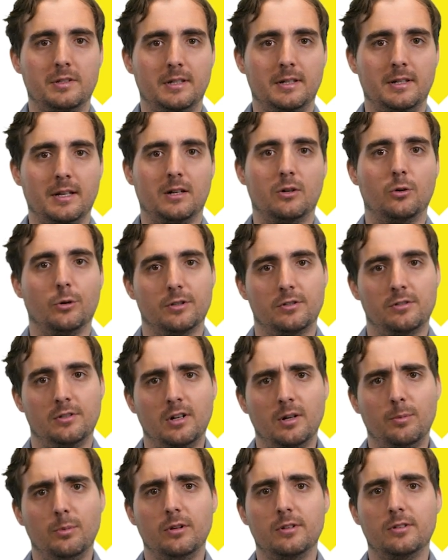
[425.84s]
see the course
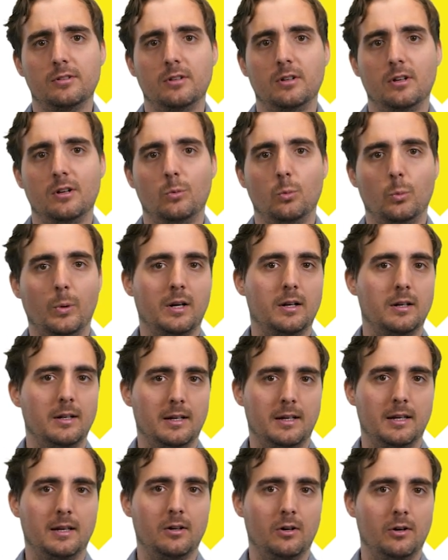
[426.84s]
syllabus when
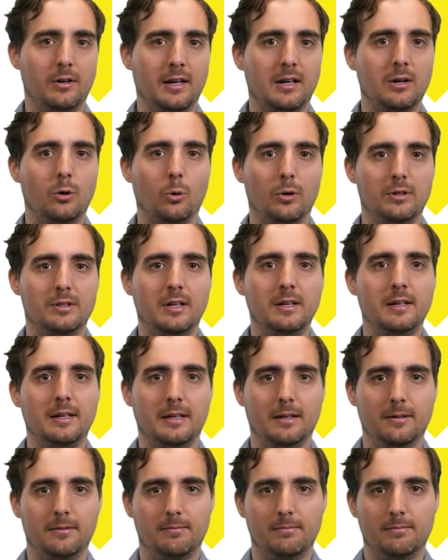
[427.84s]
clicking on the course
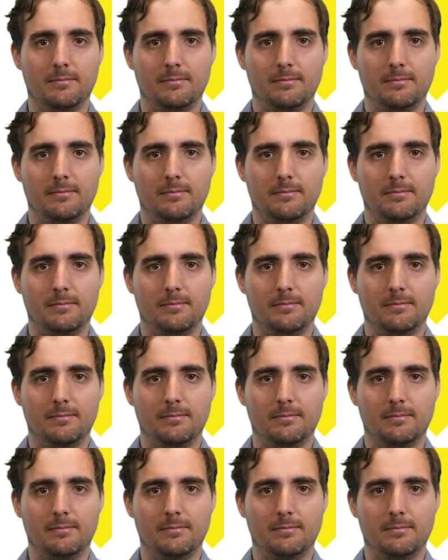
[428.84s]
ID.